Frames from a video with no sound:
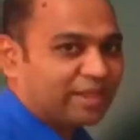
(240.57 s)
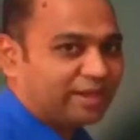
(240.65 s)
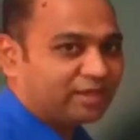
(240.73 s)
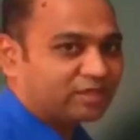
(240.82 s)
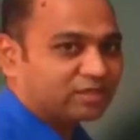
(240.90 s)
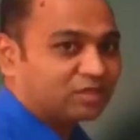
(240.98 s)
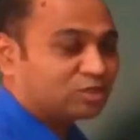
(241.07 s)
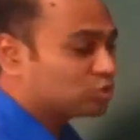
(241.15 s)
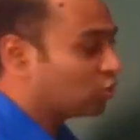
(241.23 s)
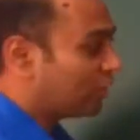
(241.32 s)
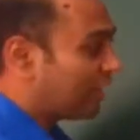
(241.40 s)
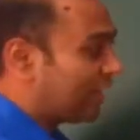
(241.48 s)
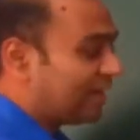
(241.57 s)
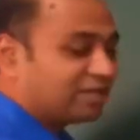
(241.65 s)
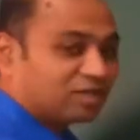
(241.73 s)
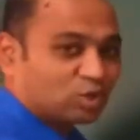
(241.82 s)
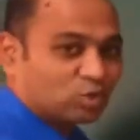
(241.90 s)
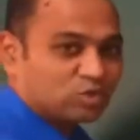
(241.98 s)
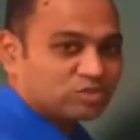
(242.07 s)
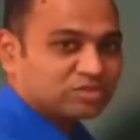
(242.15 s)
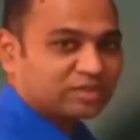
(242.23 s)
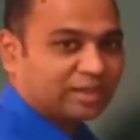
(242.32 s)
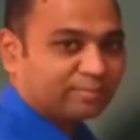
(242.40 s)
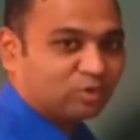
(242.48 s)
8. So 8
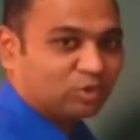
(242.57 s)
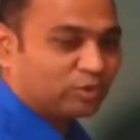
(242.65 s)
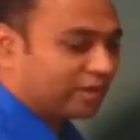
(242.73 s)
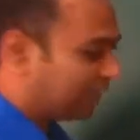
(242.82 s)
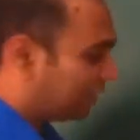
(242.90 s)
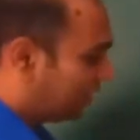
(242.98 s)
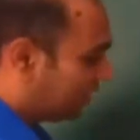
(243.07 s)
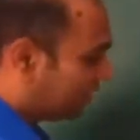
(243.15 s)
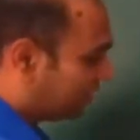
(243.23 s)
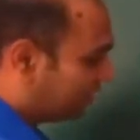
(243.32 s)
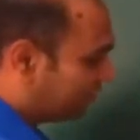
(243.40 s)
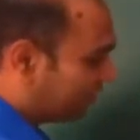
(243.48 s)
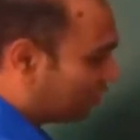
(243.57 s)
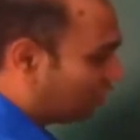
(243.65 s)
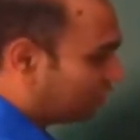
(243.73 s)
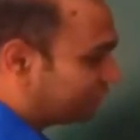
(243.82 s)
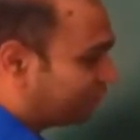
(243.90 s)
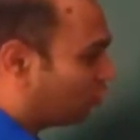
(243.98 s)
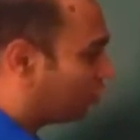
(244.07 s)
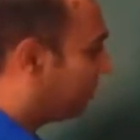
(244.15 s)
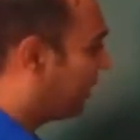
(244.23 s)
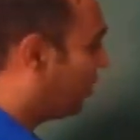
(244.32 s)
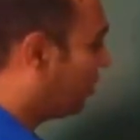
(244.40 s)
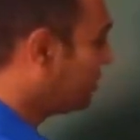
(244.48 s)
rows I am going to get. Here we got
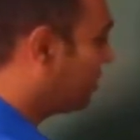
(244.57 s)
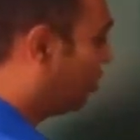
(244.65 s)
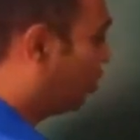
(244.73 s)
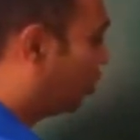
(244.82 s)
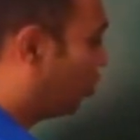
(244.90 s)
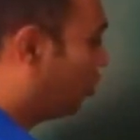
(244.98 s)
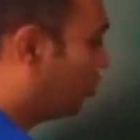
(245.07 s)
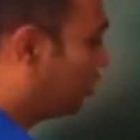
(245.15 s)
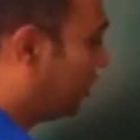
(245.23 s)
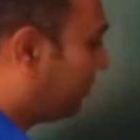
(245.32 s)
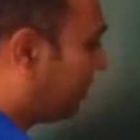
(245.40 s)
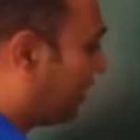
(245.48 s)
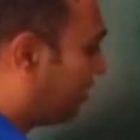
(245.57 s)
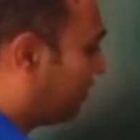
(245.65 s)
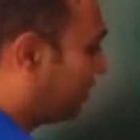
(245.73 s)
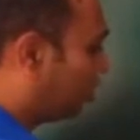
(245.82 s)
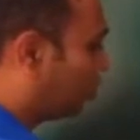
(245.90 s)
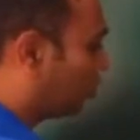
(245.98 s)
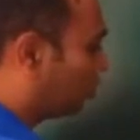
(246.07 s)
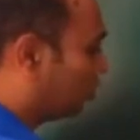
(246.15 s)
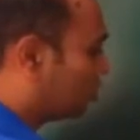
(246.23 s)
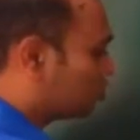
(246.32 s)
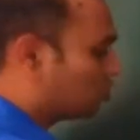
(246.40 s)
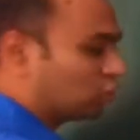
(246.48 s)
4 because 2 to the power
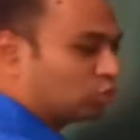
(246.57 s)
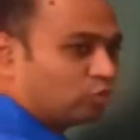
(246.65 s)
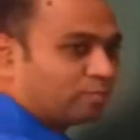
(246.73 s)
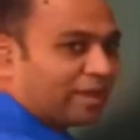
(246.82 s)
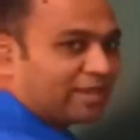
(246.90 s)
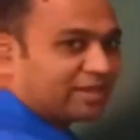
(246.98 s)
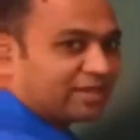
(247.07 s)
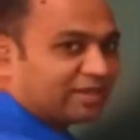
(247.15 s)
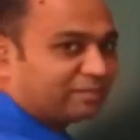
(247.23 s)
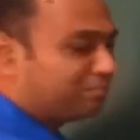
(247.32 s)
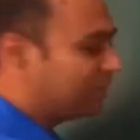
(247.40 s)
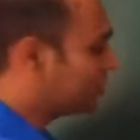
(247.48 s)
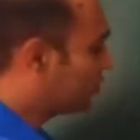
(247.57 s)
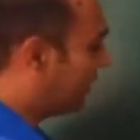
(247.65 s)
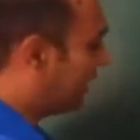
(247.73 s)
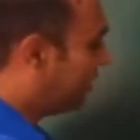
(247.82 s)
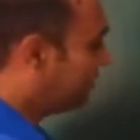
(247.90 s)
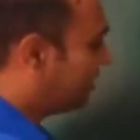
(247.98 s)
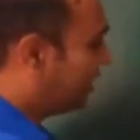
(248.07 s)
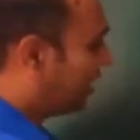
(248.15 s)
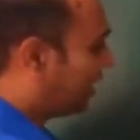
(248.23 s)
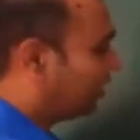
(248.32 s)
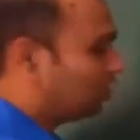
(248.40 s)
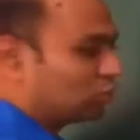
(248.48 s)
2. So two binary numbers we have,
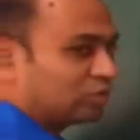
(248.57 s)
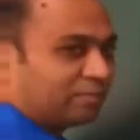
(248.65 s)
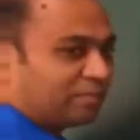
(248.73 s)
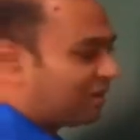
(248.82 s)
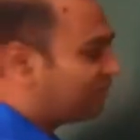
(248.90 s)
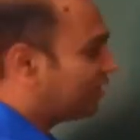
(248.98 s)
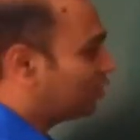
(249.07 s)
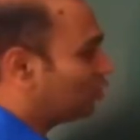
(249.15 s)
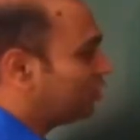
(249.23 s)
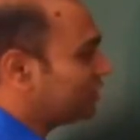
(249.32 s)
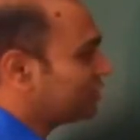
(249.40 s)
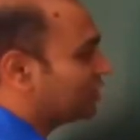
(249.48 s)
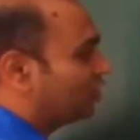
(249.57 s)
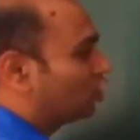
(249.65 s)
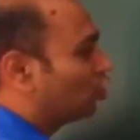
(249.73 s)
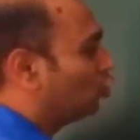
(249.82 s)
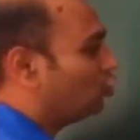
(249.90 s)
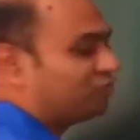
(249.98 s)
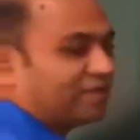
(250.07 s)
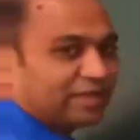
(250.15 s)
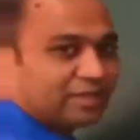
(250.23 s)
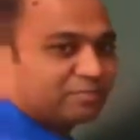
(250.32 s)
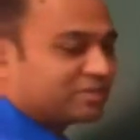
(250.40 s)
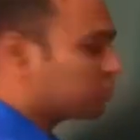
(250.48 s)
and to the power 2 is two
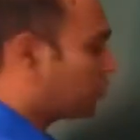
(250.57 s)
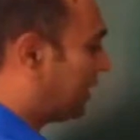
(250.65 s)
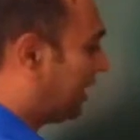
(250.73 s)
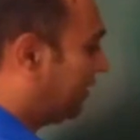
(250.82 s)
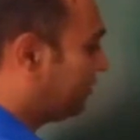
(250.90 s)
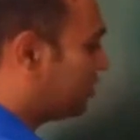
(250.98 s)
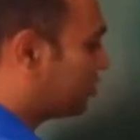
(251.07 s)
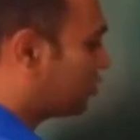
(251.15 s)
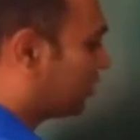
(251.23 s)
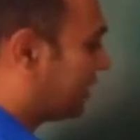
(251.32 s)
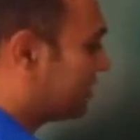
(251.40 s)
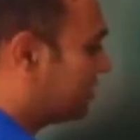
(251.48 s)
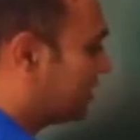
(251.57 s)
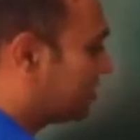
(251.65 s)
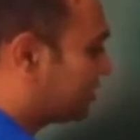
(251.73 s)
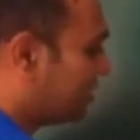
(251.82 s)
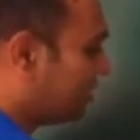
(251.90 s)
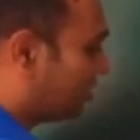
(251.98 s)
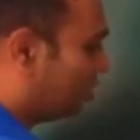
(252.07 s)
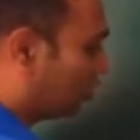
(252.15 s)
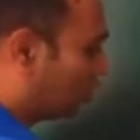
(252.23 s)
variables we have. So that's the reason